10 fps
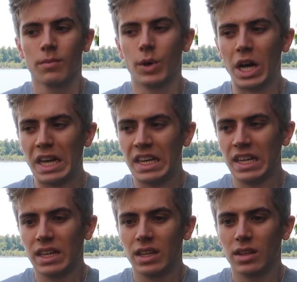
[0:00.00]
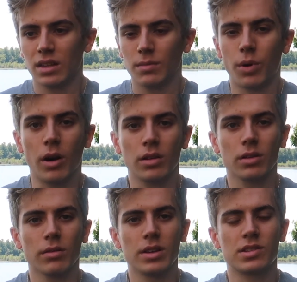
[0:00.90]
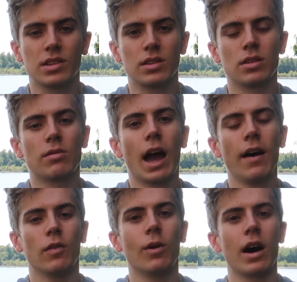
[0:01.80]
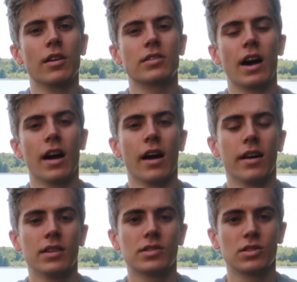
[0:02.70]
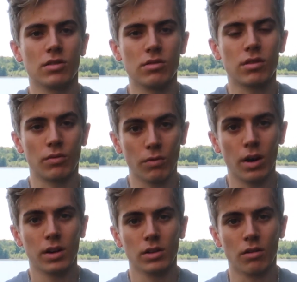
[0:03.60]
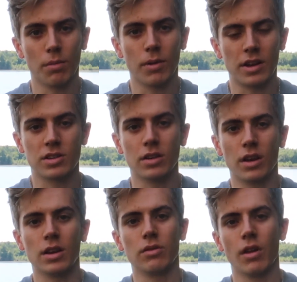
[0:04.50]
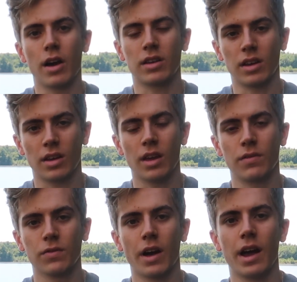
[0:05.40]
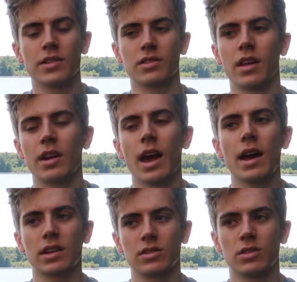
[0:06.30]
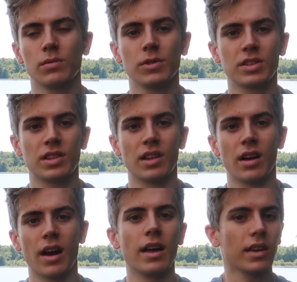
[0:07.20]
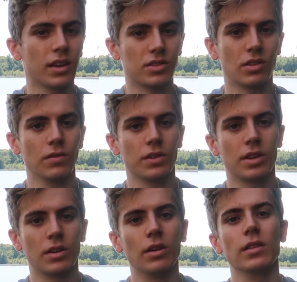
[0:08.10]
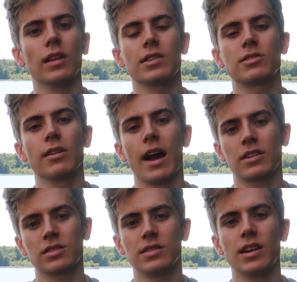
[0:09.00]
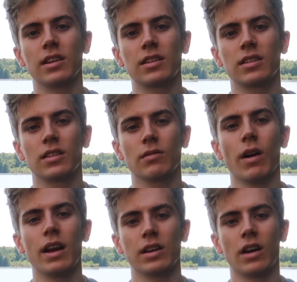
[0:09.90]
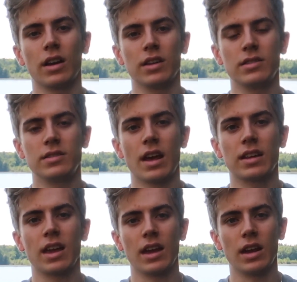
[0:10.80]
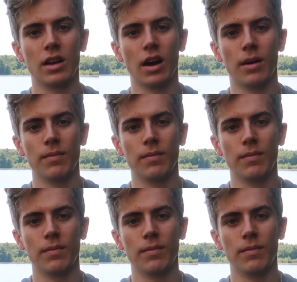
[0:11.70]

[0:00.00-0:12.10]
but part of the reason you have a wider tire is so you can run a lower pressure and you're not going to get a flat. So then adding tubeless in there, I think it's overkill unless you're actually riding on a dedicated